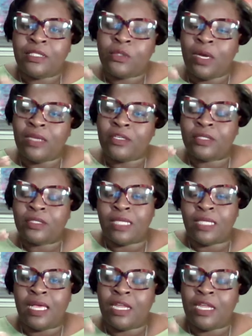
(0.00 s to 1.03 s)
to
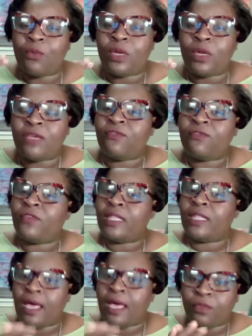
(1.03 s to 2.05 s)
understand and really
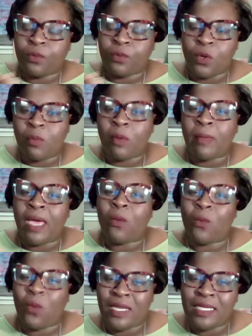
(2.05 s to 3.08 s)
fill out the room
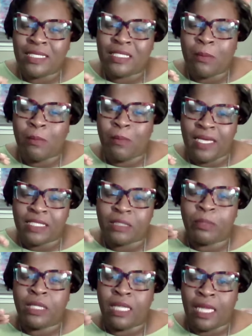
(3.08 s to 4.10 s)
about what is the
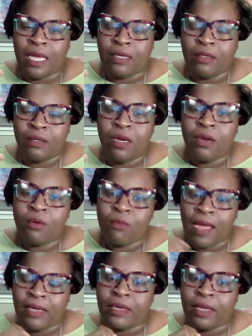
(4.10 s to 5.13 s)
best play
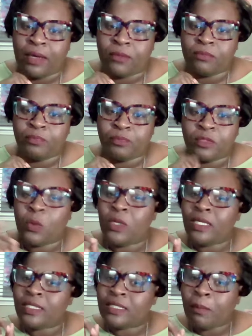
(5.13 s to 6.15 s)
right now.
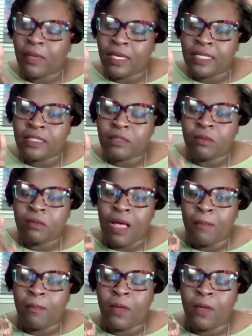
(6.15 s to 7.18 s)
What is the best
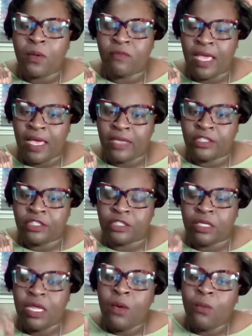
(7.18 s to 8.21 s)
mode of
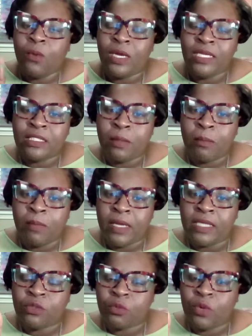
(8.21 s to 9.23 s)
action? What is the
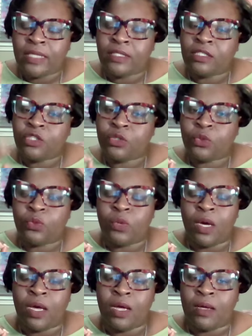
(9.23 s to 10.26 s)
best way
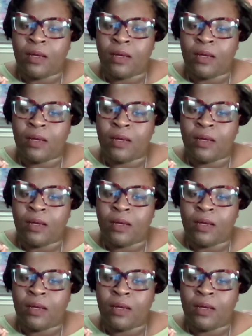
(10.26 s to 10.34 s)
to